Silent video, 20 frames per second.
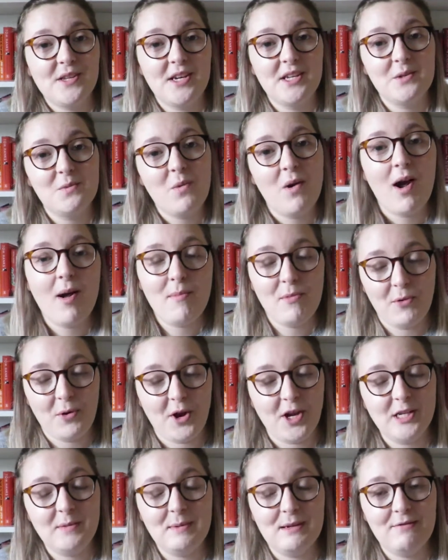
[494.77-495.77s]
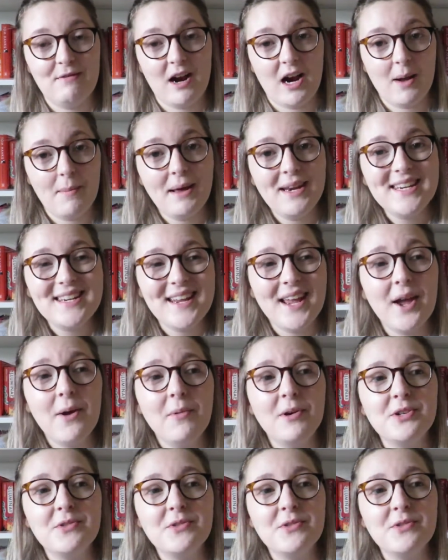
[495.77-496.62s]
and it's why I'm not going to be recommending it,